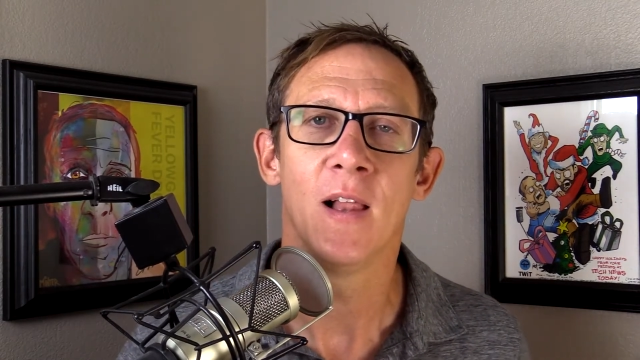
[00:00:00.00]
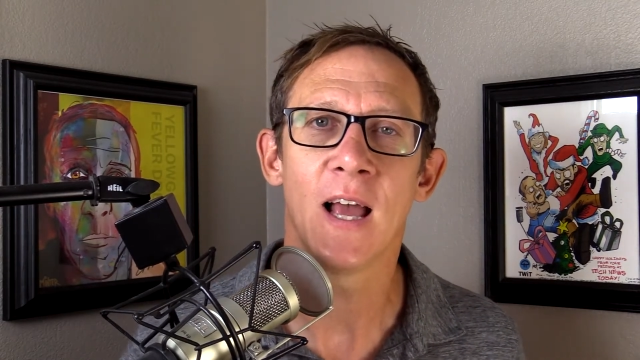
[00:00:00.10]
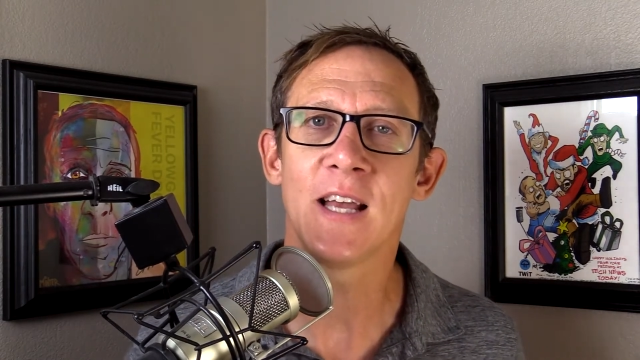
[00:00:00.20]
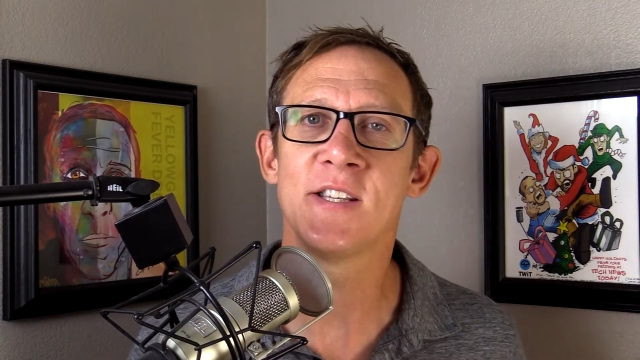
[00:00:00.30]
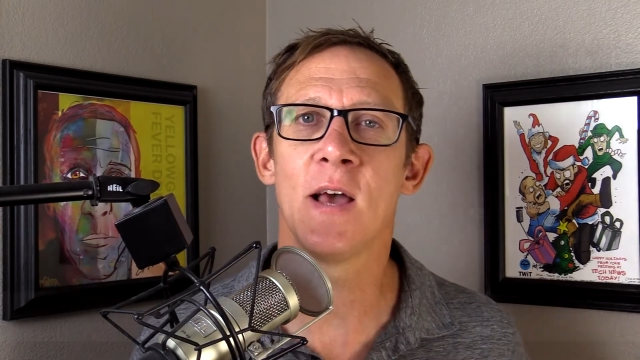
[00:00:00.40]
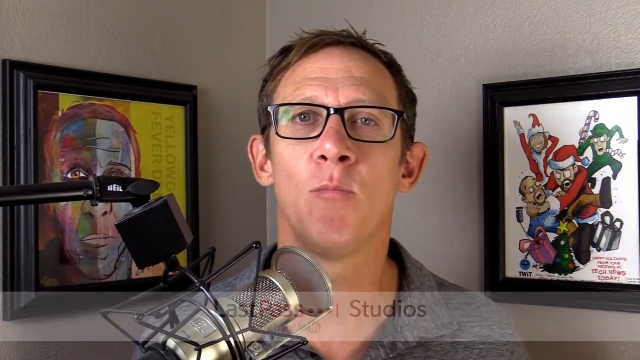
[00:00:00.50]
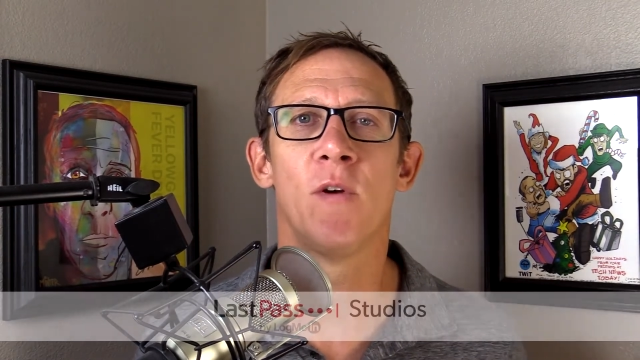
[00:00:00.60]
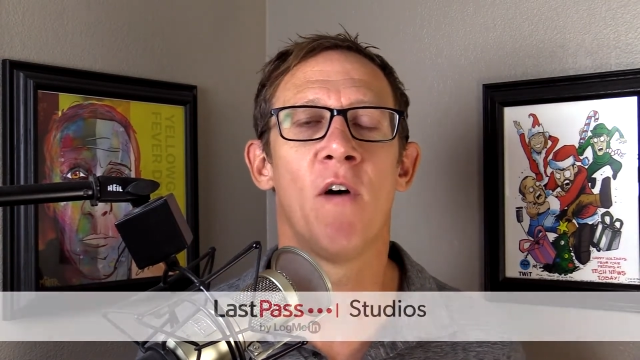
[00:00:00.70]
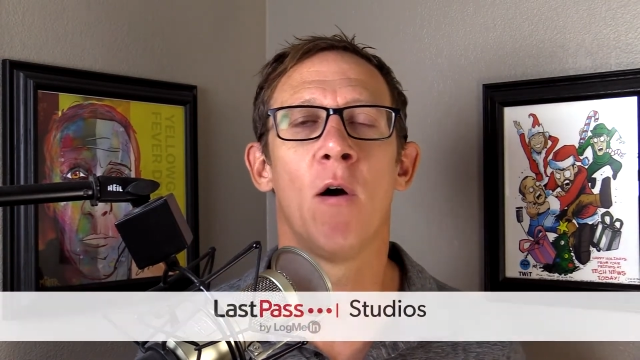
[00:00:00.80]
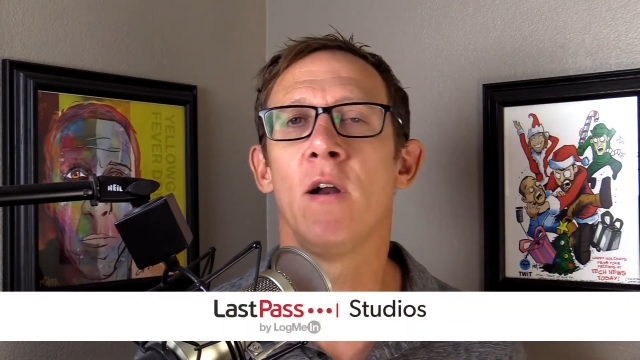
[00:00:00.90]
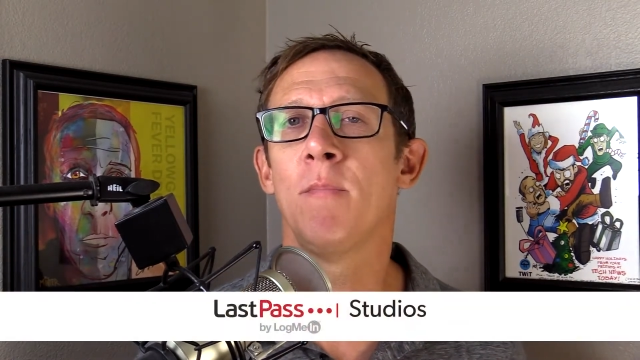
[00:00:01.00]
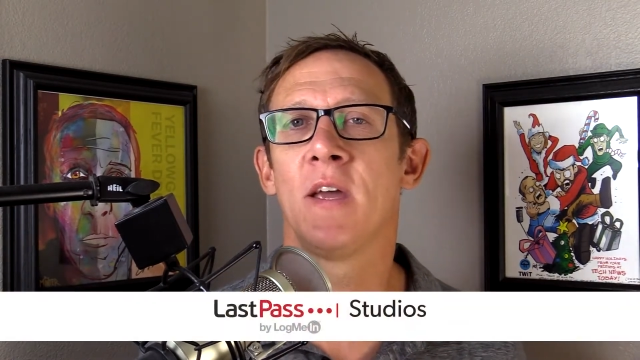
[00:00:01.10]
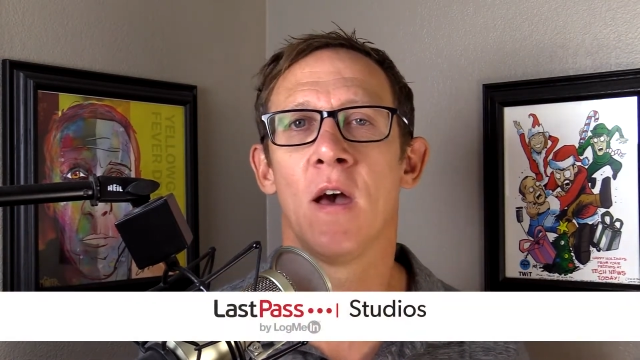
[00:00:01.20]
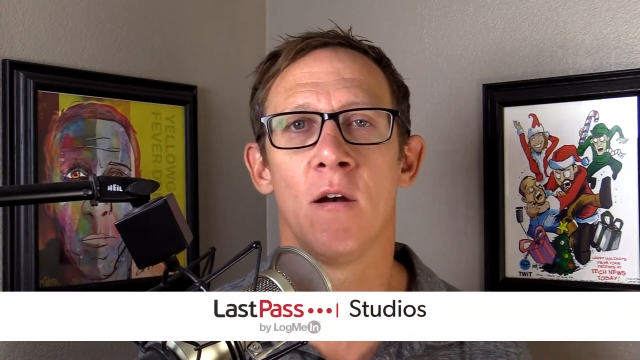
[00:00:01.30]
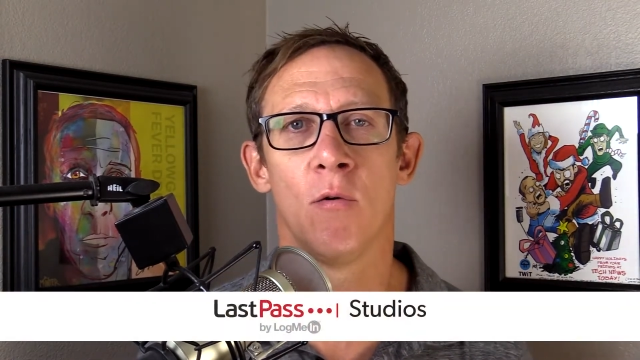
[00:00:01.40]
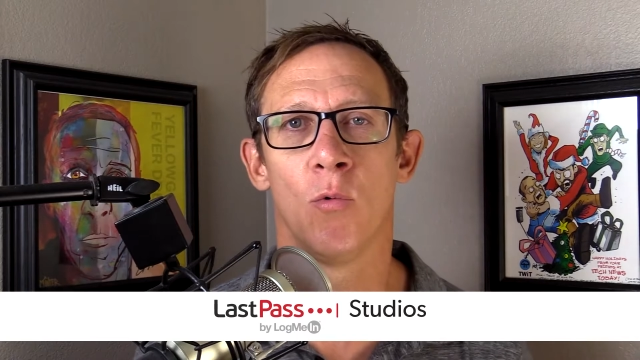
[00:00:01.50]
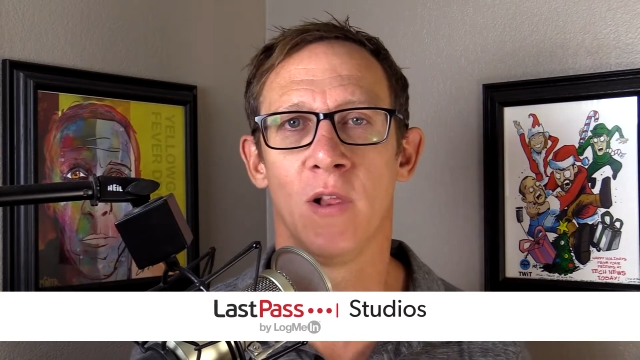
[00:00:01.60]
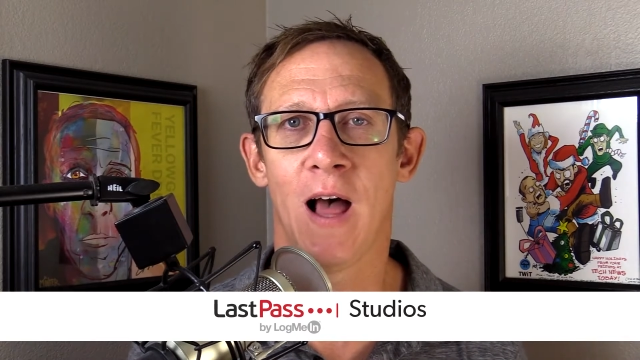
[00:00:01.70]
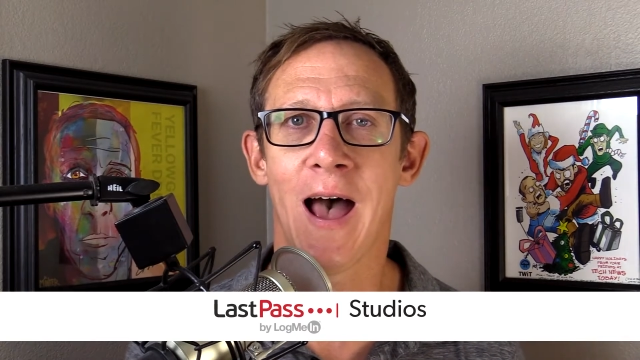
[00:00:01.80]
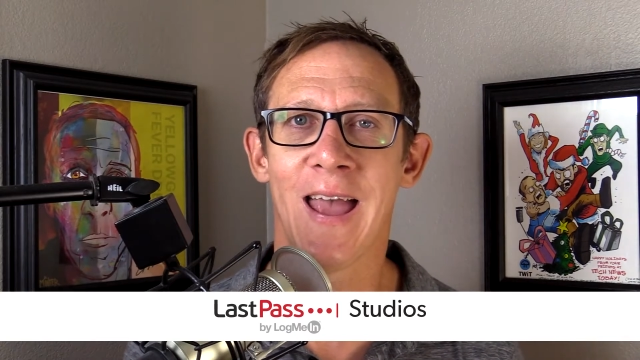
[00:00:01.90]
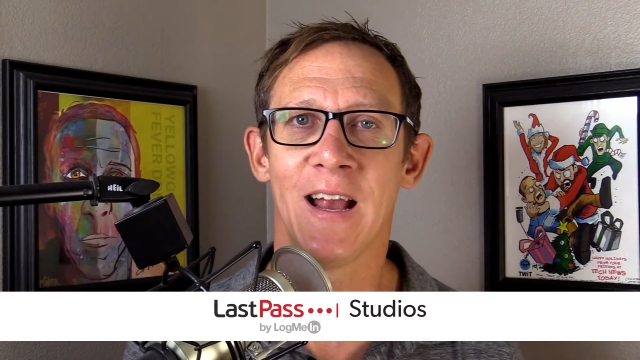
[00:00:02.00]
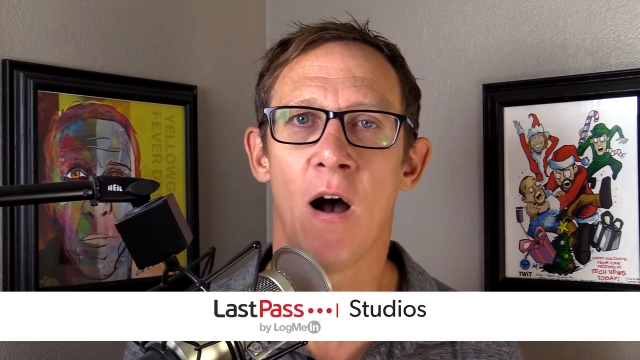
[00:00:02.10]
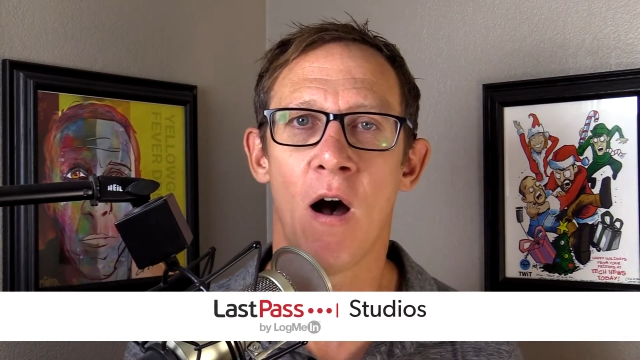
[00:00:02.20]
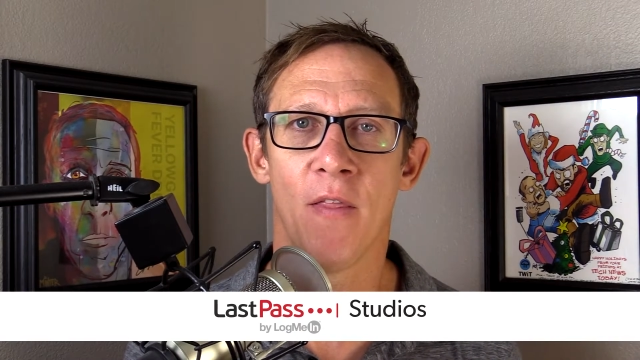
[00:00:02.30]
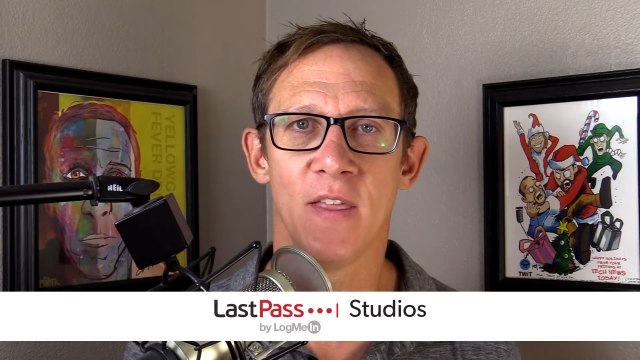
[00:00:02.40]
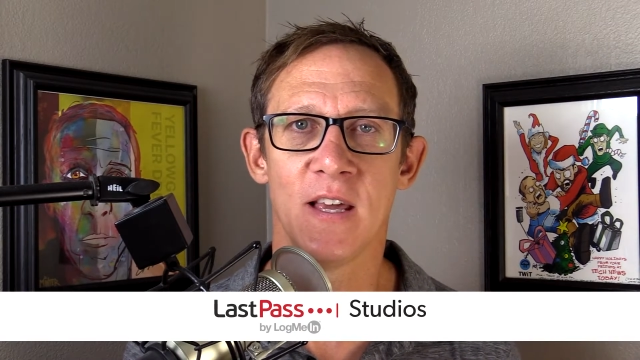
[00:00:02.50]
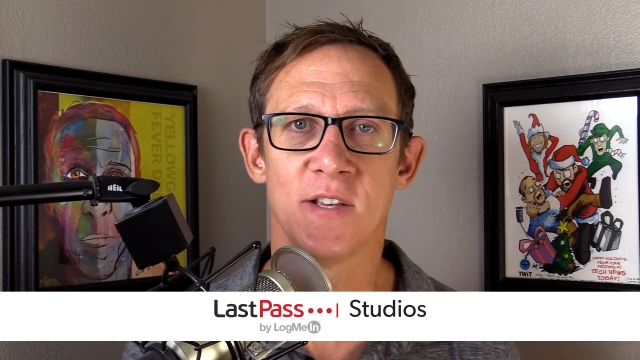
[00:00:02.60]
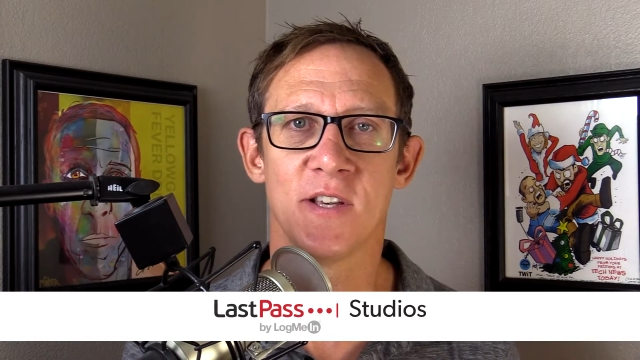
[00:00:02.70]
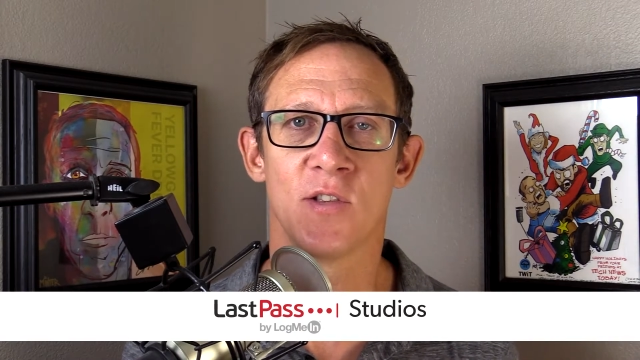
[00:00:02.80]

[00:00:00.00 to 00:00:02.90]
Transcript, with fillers: Like I said, we've already begun relying on these.